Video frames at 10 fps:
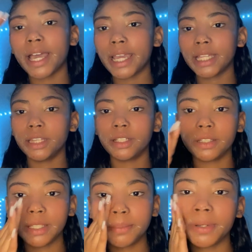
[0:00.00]
I
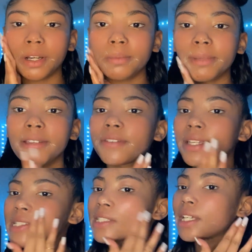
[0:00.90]
literally put on my face.